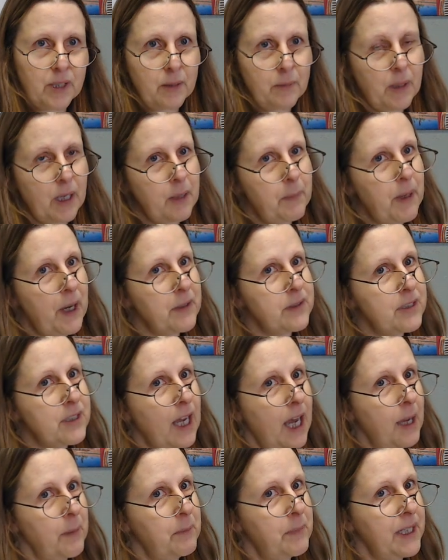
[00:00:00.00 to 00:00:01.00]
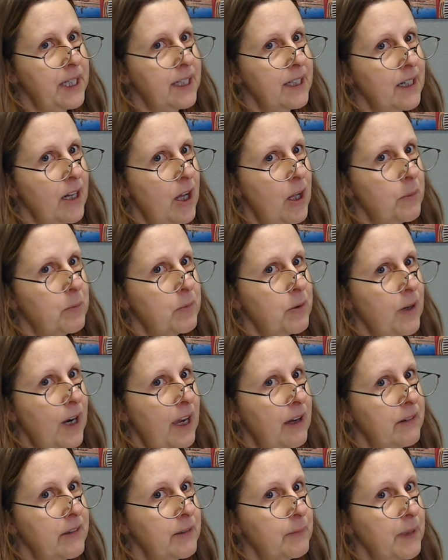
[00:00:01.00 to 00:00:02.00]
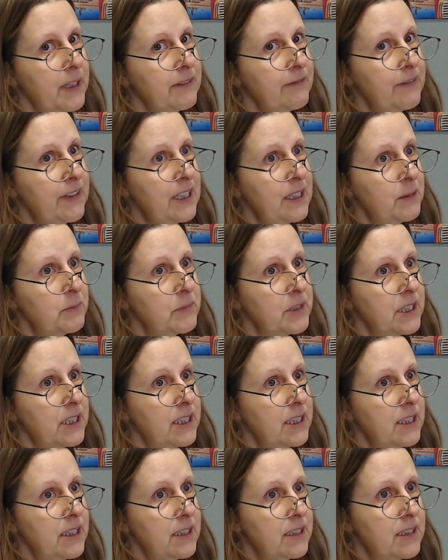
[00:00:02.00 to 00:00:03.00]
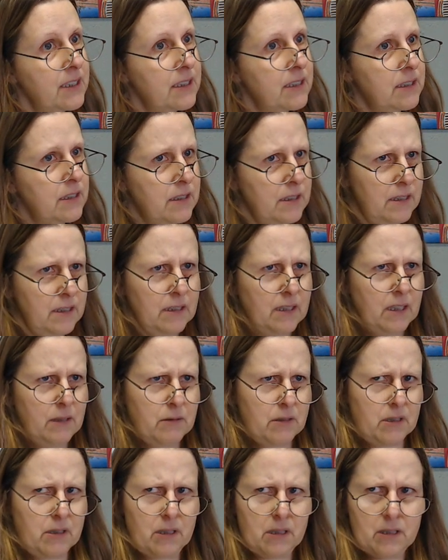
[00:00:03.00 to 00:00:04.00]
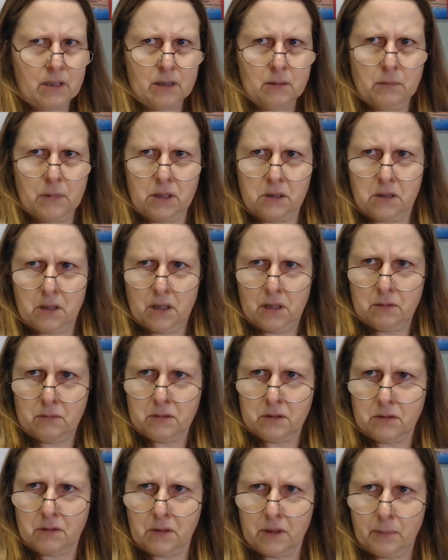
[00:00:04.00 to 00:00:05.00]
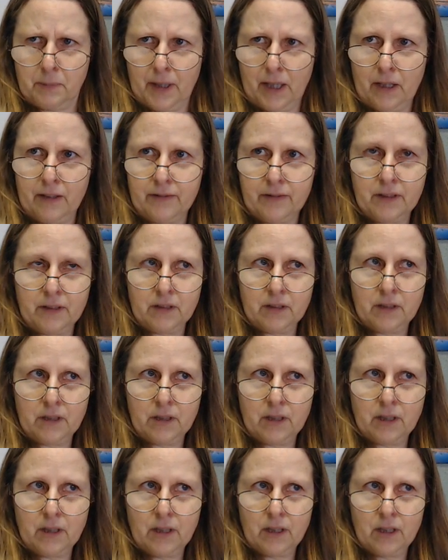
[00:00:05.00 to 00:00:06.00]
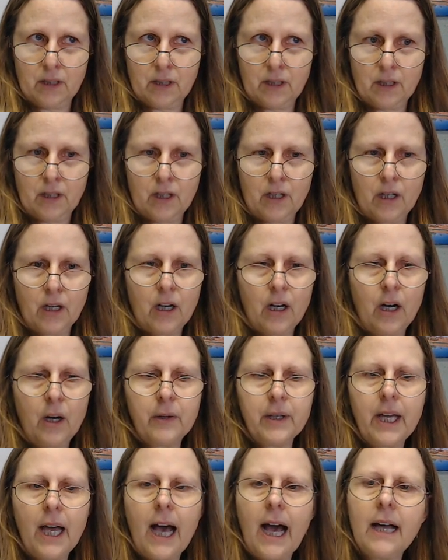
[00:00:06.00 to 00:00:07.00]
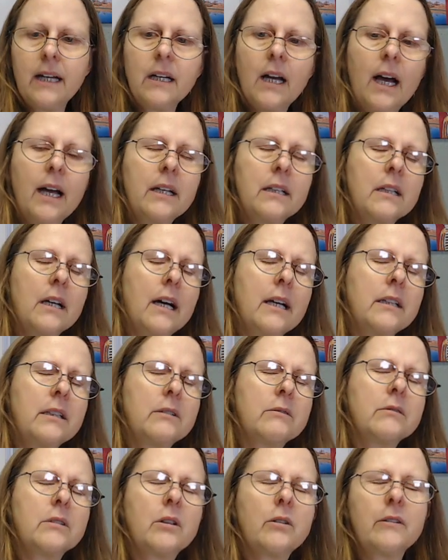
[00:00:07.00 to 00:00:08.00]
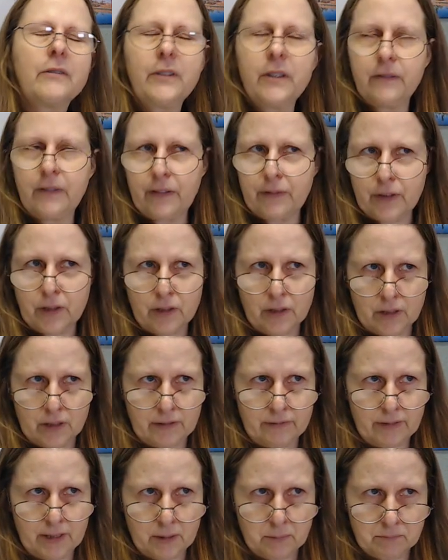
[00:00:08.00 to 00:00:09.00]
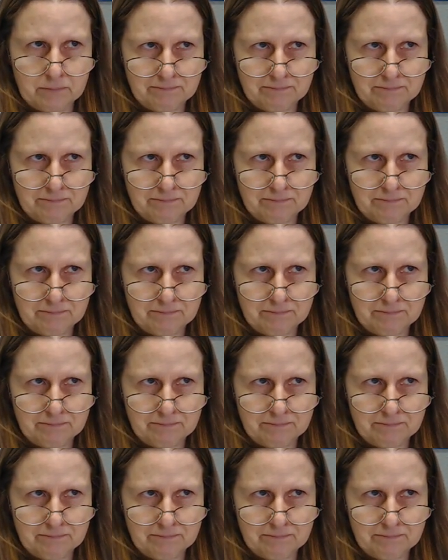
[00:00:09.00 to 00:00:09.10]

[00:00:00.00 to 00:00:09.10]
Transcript: am I about? To? I'm being all proud of my family. Oh, I was Tuscan. My dad was really powerful. Oh, yeah, I, I, I don't know if you've ever heard of him